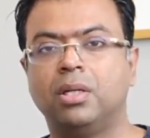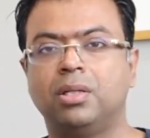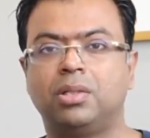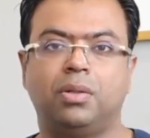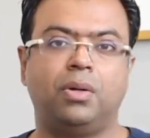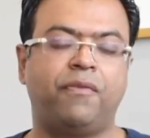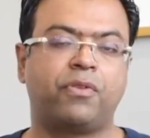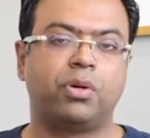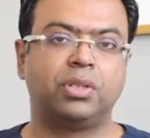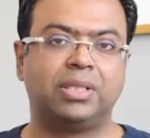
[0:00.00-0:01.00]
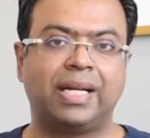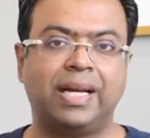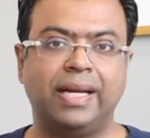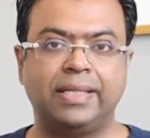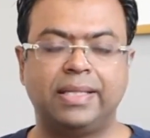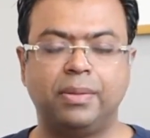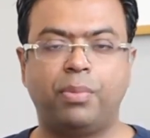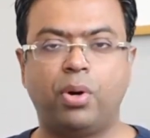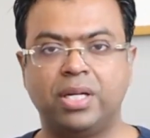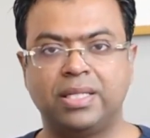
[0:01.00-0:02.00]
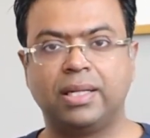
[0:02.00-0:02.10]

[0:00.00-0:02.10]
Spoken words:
So, of course, the kids, the boys,